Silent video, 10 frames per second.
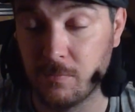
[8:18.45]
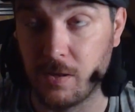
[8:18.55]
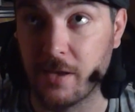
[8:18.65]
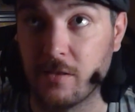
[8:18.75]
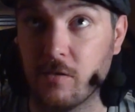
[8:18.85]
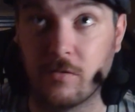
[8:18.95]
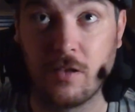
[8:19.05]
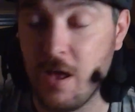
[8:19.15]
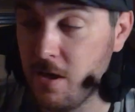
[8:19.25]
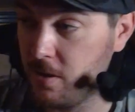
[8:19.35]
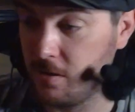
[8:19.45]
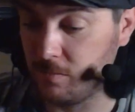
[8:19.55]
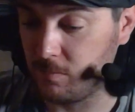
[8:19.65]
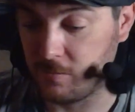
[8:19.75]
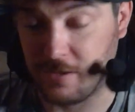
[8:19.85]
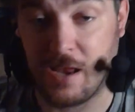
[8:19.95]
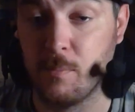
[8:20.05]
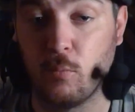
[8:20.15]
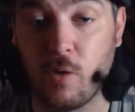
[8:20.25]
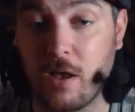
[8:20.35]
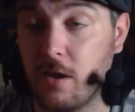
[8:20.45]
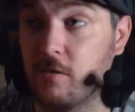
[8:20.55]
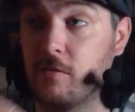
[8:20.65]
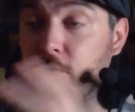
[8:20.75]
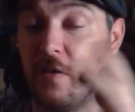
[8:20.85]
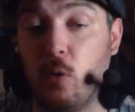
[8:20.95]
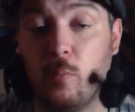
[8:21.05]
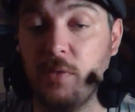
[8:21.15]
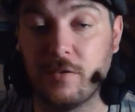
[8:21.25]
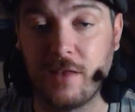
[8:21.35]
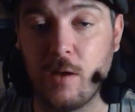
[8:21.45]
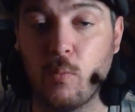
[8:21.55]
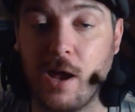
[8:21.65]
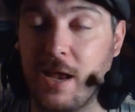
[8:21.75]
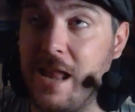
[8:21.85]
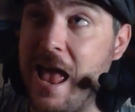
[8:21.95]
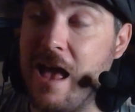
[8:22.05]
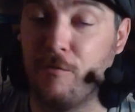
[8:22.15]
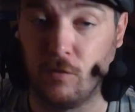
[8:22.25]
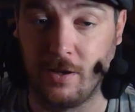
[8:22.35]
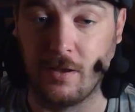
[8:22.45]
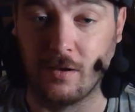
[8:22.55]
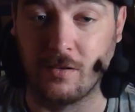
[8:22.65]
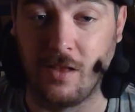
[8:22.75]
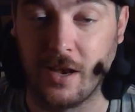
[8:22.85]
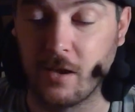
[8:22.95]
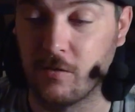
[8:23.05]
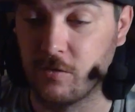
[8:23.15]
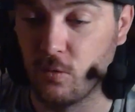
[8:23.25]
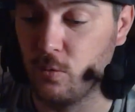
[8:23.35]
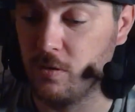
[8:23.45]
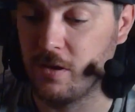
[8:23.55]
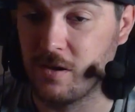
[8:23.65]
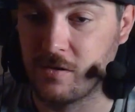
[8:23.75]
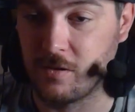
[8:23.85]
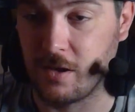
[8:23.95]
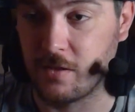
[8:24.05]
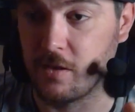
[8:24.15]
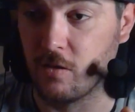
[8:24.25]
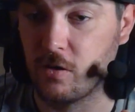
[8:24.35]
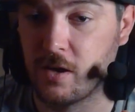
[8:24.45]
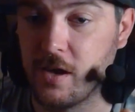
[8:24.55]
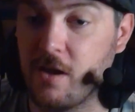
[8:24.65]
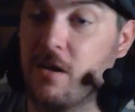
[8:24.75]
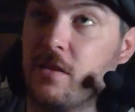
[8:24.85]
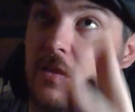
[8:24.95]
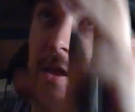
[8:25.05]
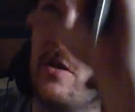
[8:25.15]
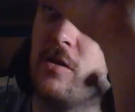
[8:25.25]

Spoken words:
Like, there's same way, it's filmed the same way and everything. Like, as soon, it's like they're looking here, and then they